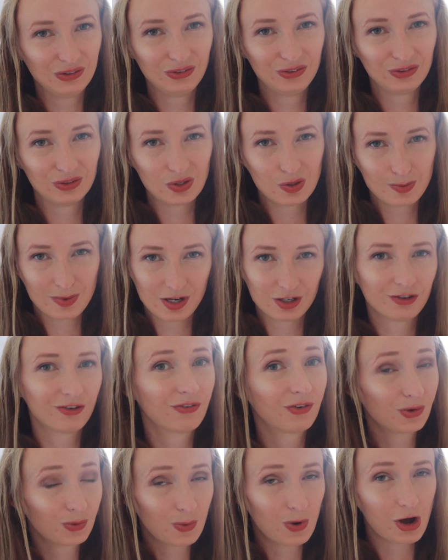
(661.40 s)
you so much
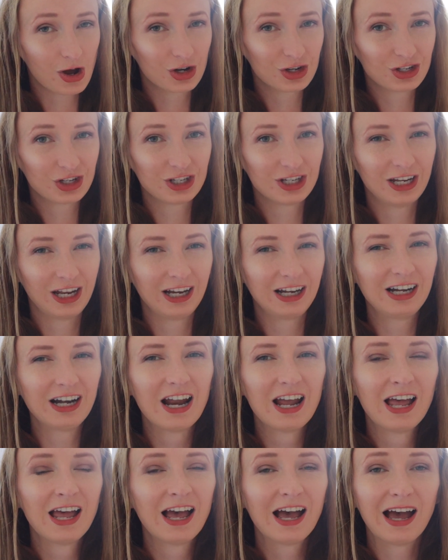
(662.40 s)
for watching.
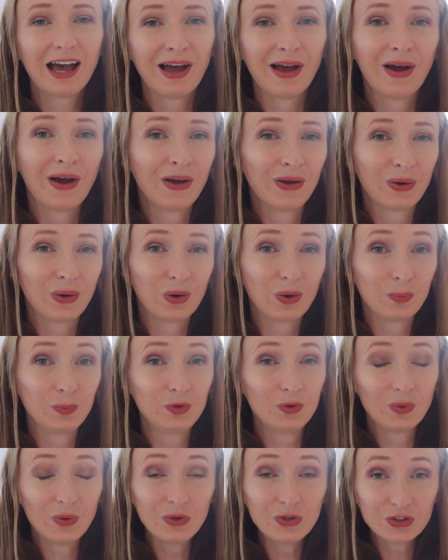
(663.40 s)
I
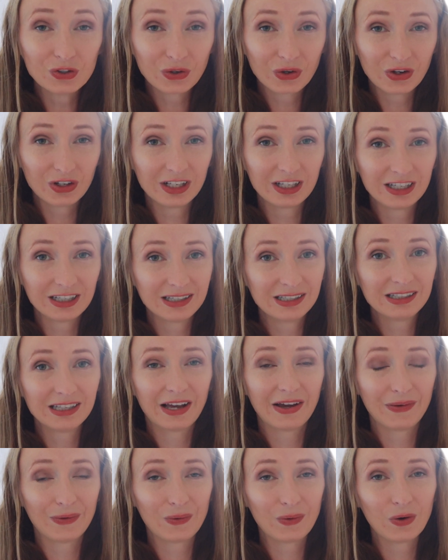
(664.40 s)
hope you enjoyed it.
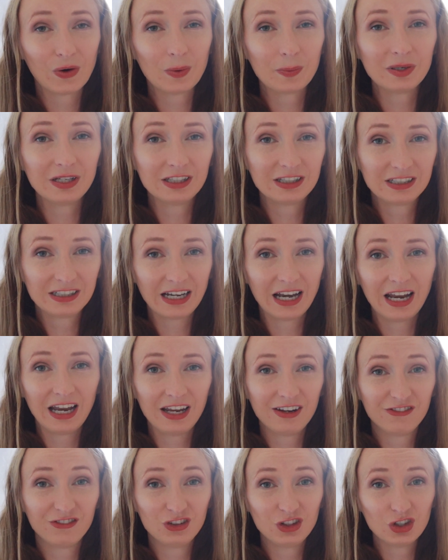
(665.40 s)
I hope it
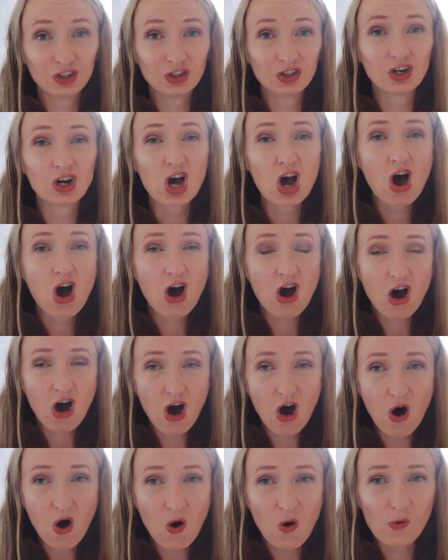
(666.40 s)
gave you
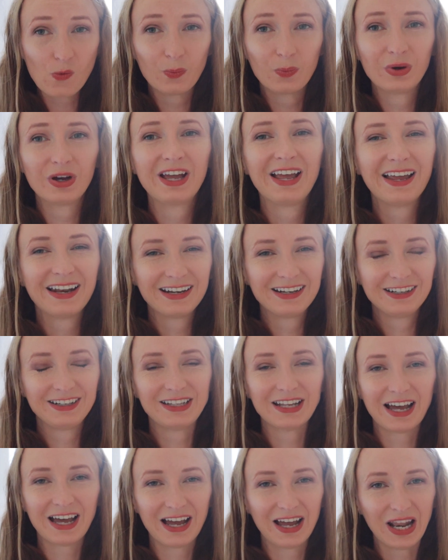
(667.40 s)
hope
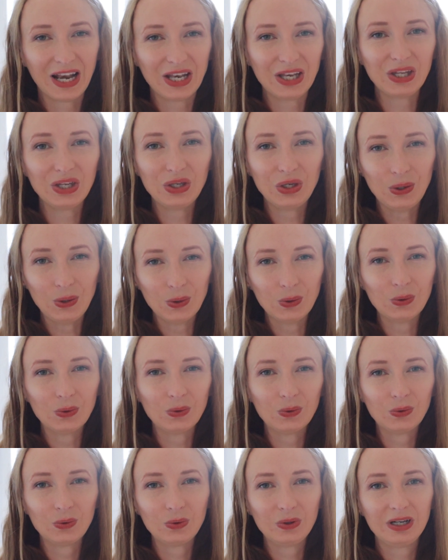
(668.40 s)
that
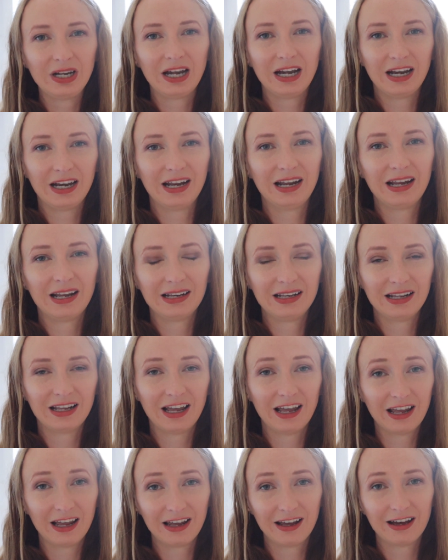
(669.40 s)
you can
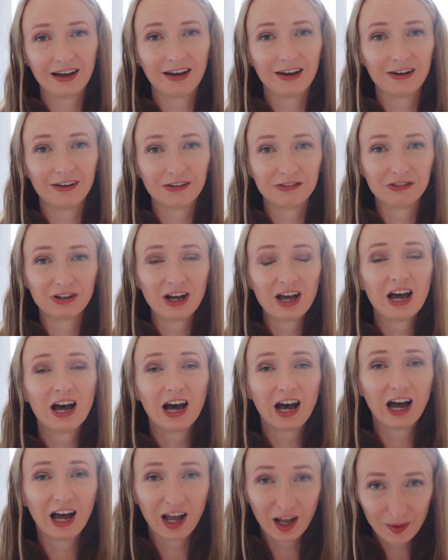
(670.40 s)
have
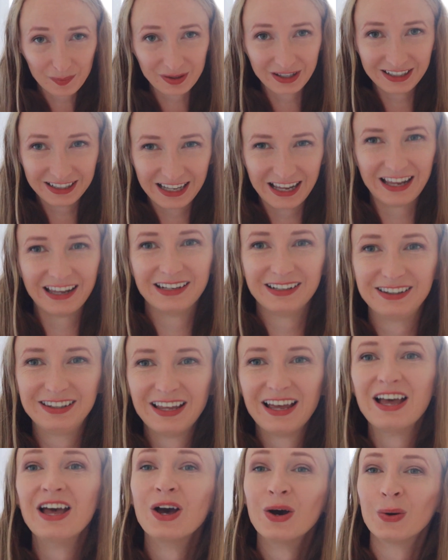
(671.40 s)
happiness
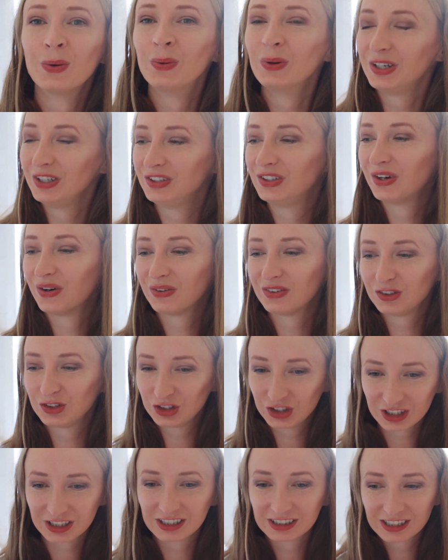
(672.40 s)
with those
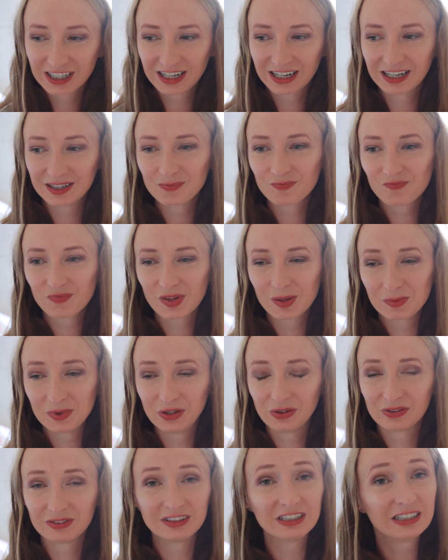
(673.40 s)
children,
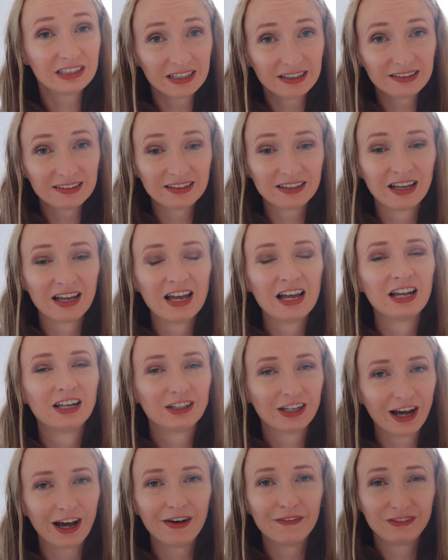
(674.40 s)
because it is
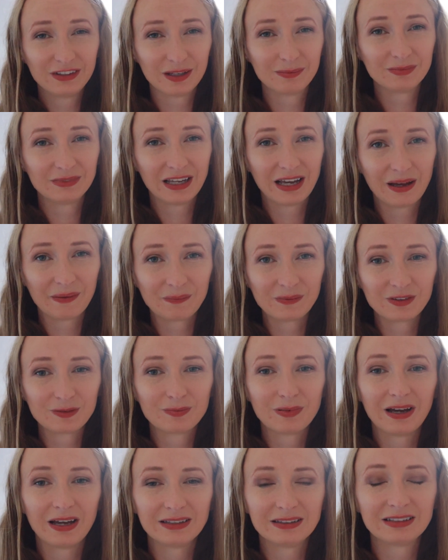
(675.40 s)
tough sometimes,
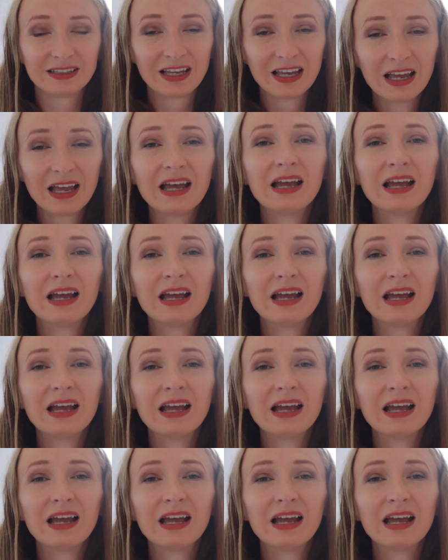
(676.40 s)
but